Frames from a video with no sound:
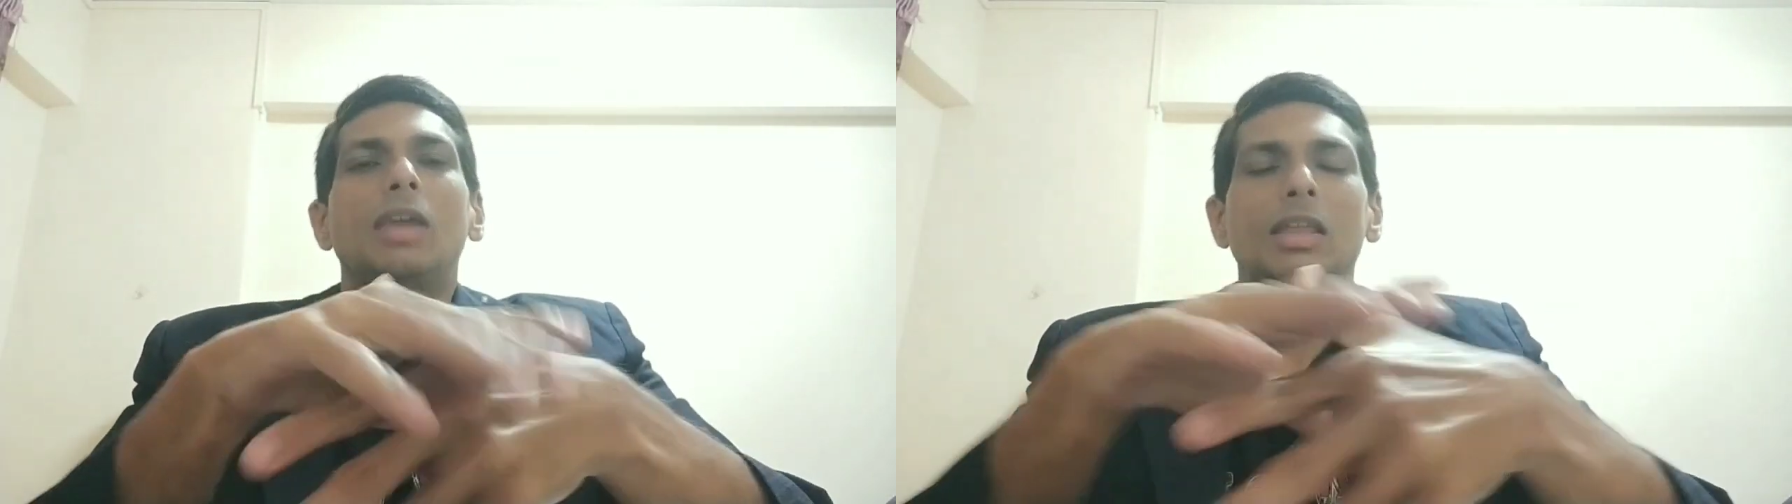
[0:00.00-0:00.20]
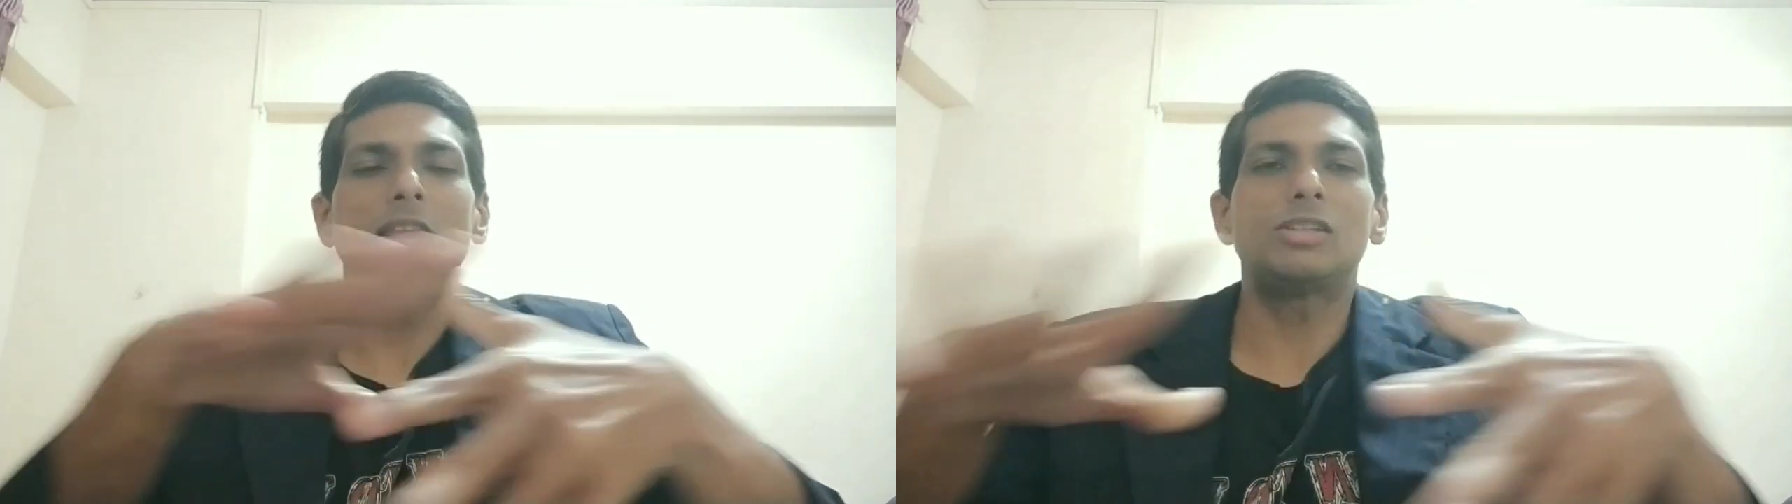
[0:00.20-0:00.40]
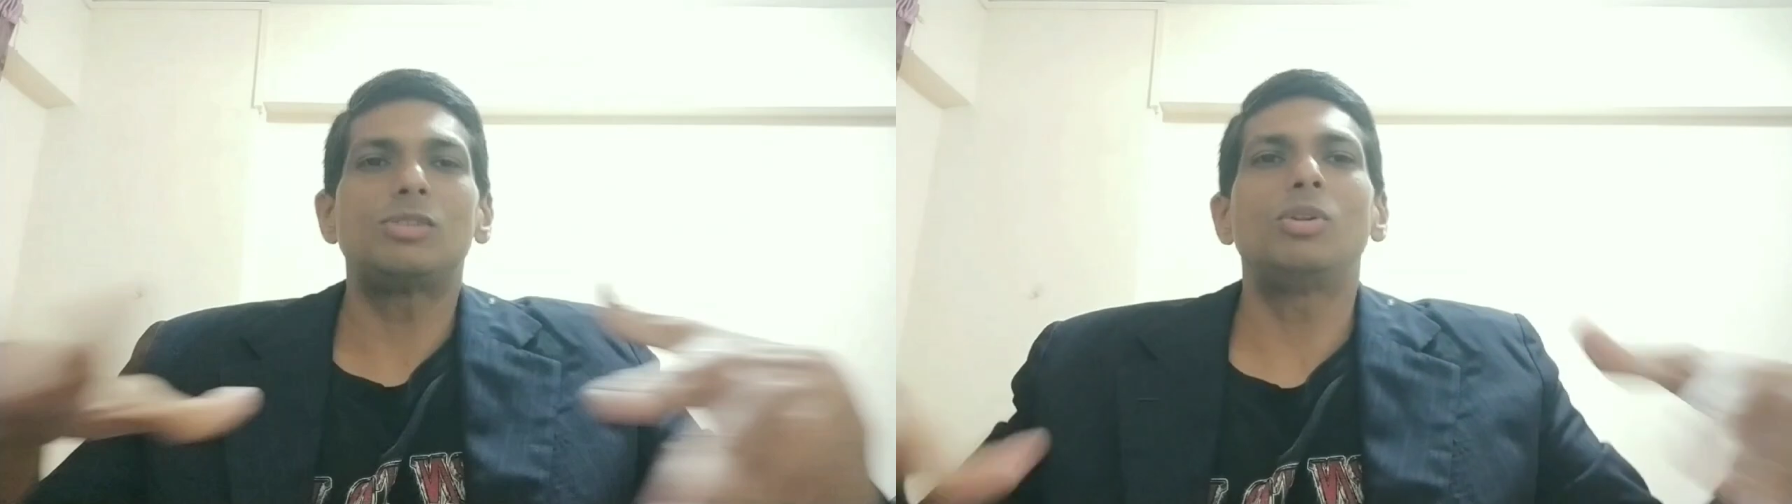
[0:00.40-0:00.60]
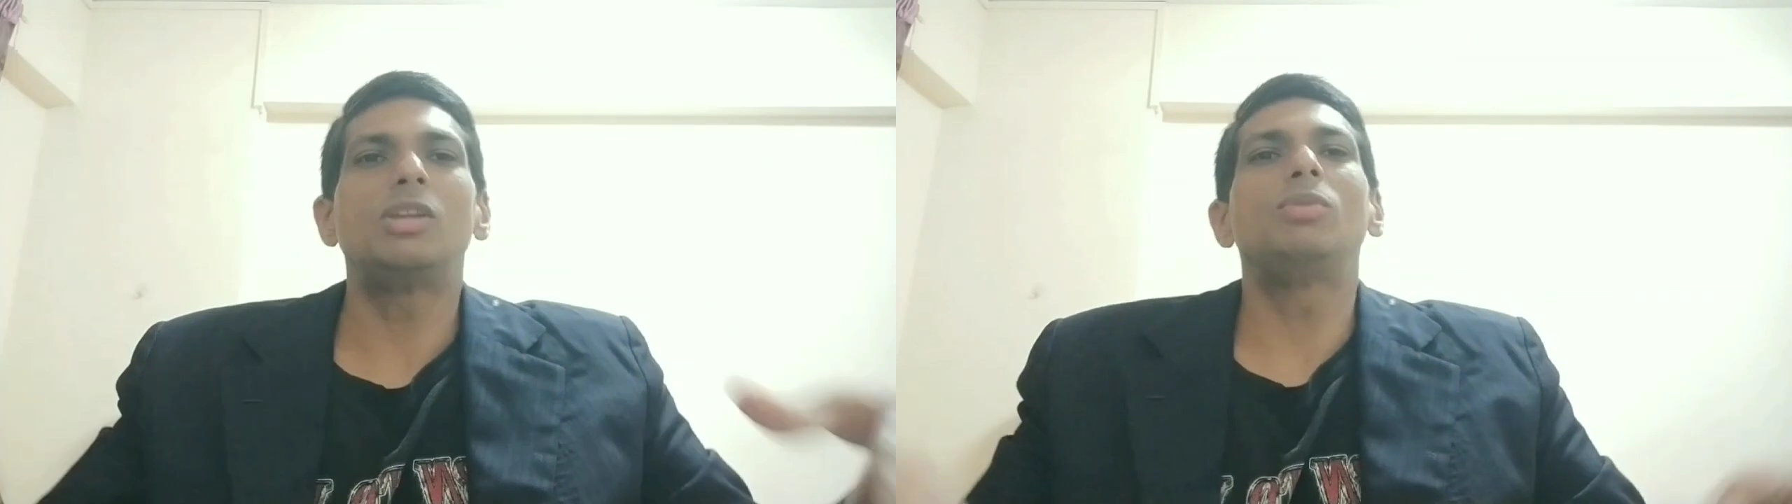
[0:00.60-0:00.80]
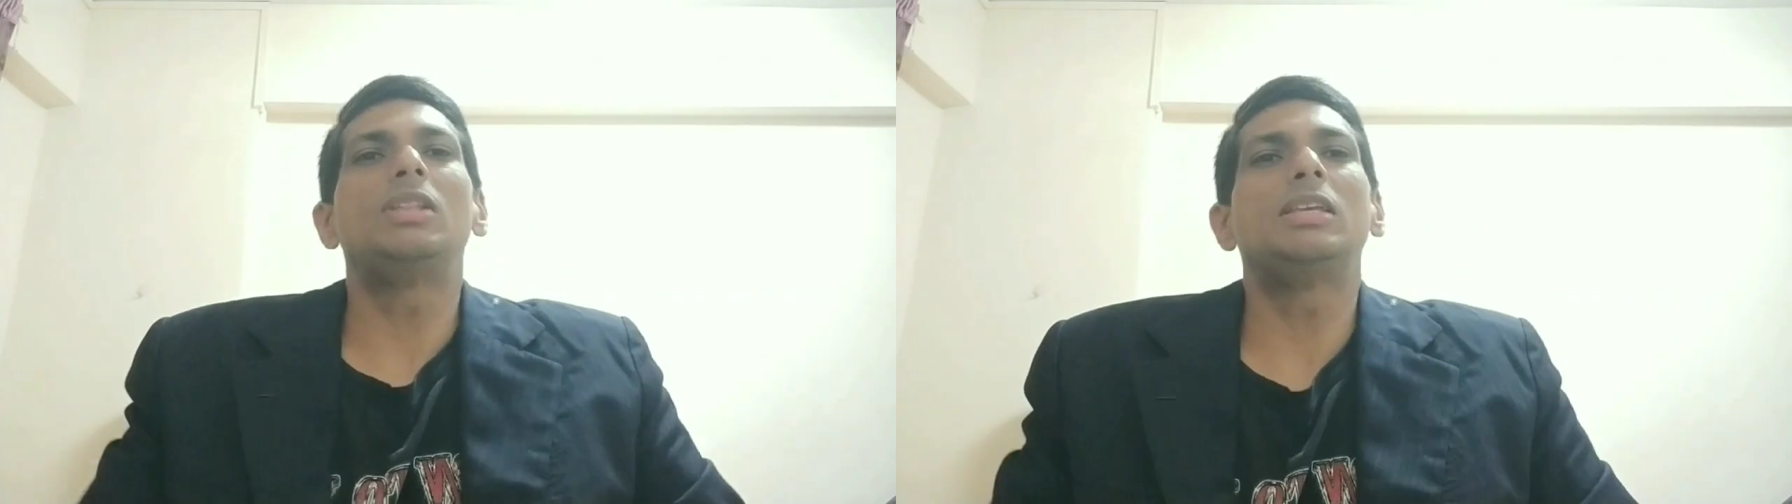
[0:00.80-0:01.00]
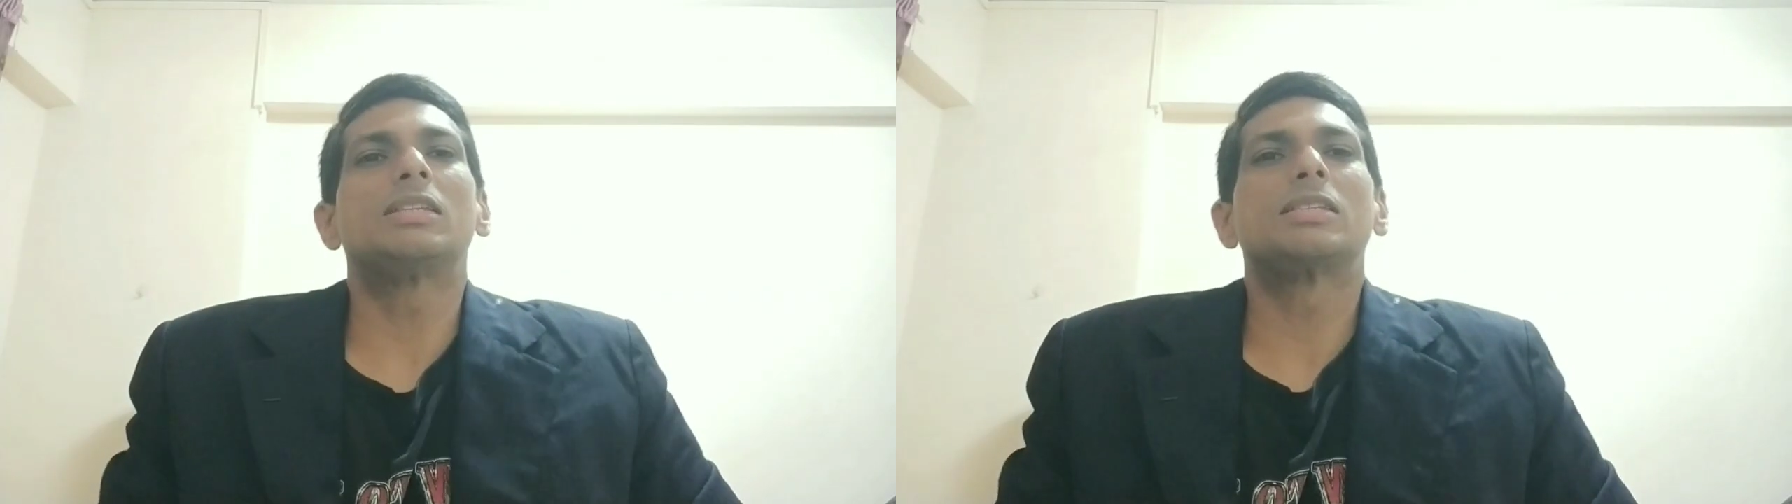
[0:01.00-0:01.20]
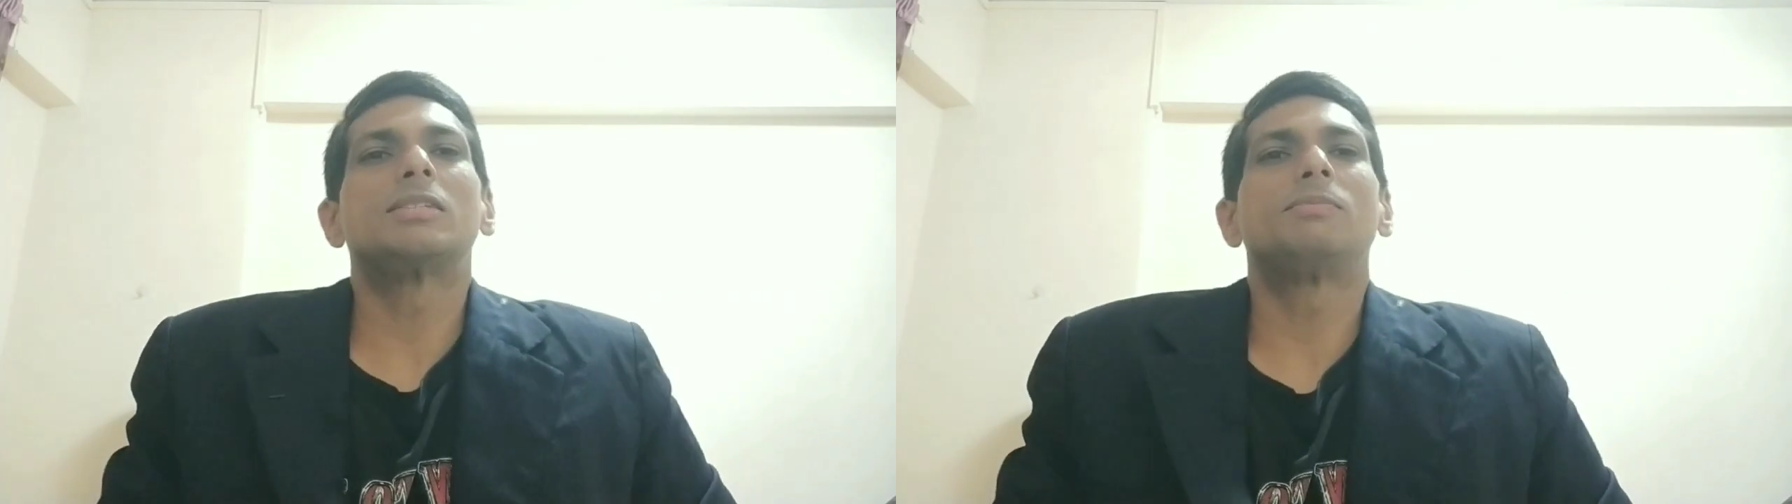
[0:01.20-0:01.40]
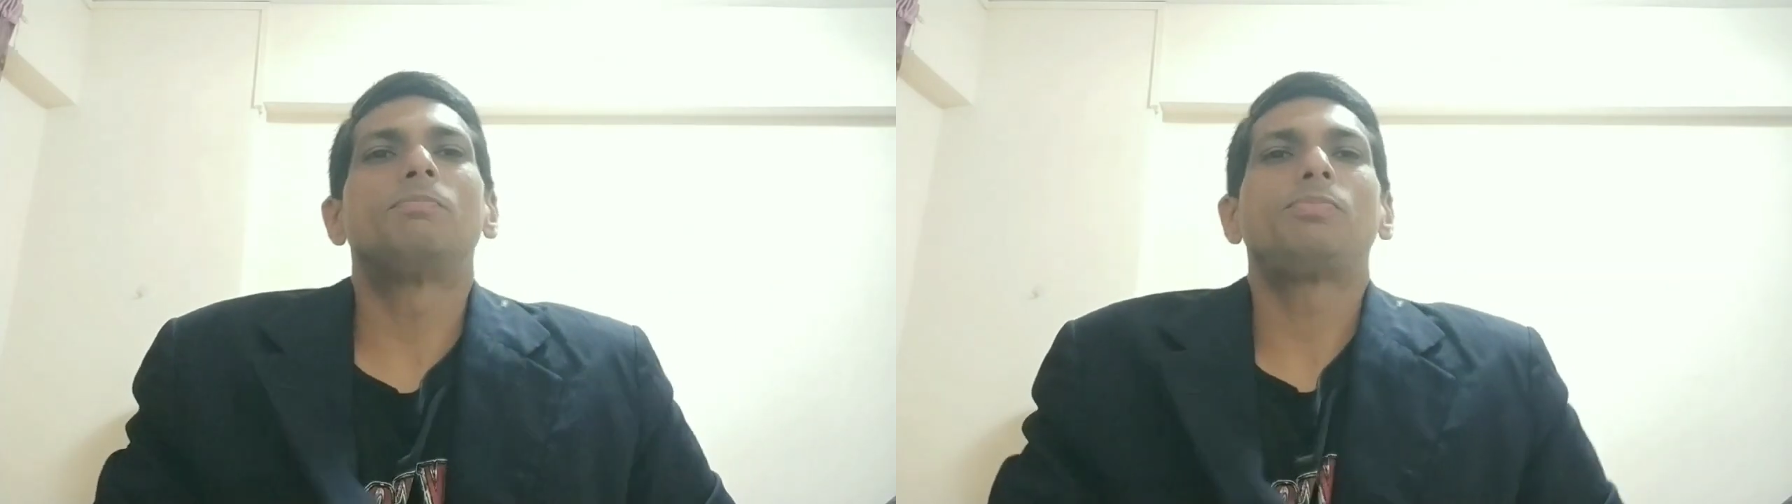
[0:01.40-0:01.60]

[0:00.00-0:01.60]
and then slowly release.